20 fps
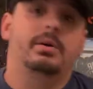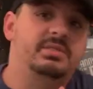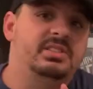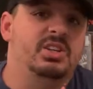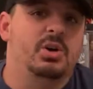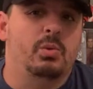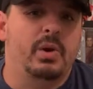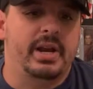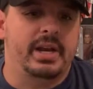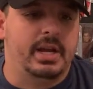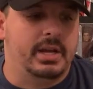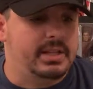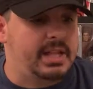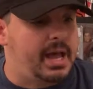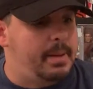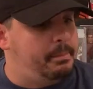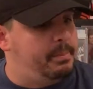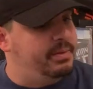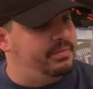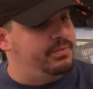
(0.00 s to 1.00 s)
still waiting on
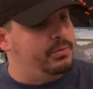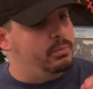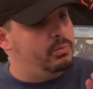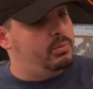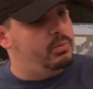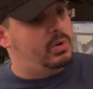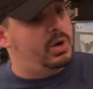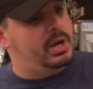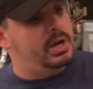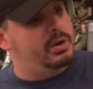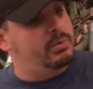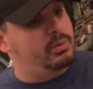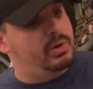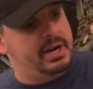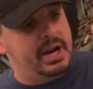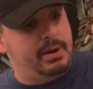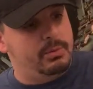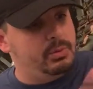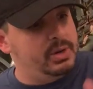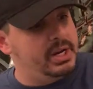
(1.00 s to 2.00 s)
that. But from
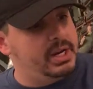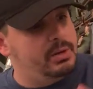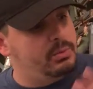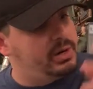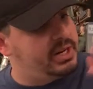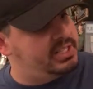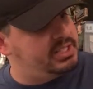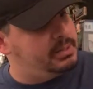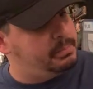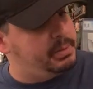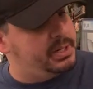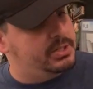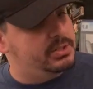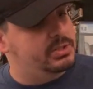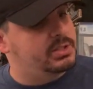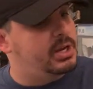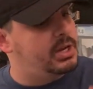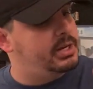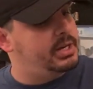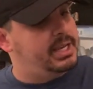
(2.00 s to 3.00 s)
what I read, what I see
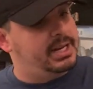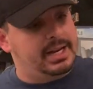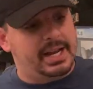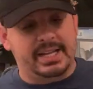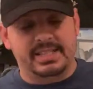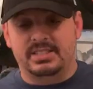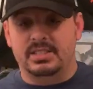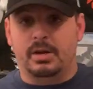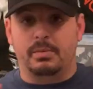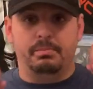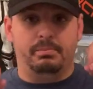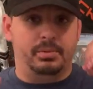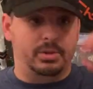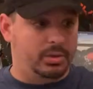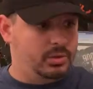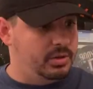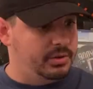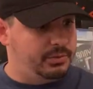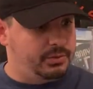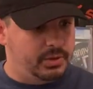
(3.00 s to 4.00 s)
pictures on, it lights up
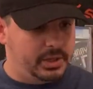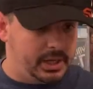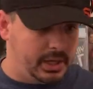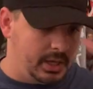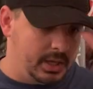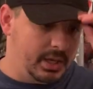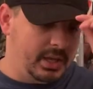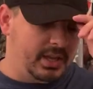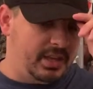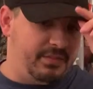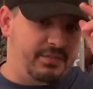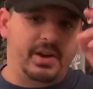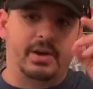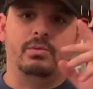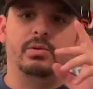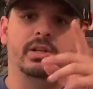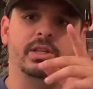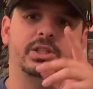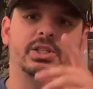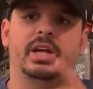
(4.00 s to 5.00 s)
beautifully. In
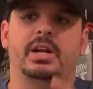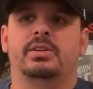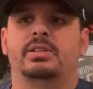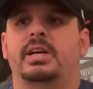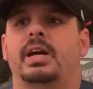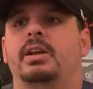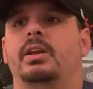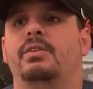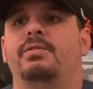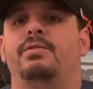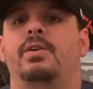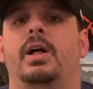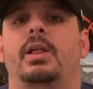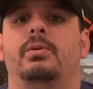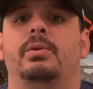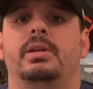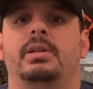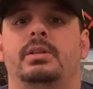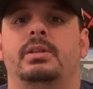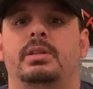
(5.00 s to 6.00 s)
fact, one of the channels I love
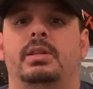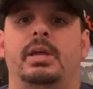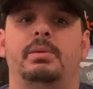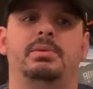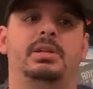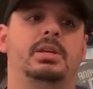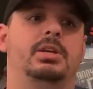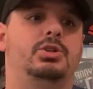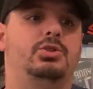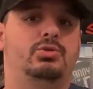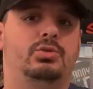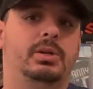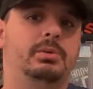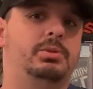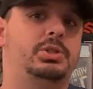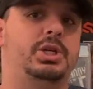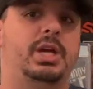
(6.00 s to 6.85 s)
following, named the Xtreme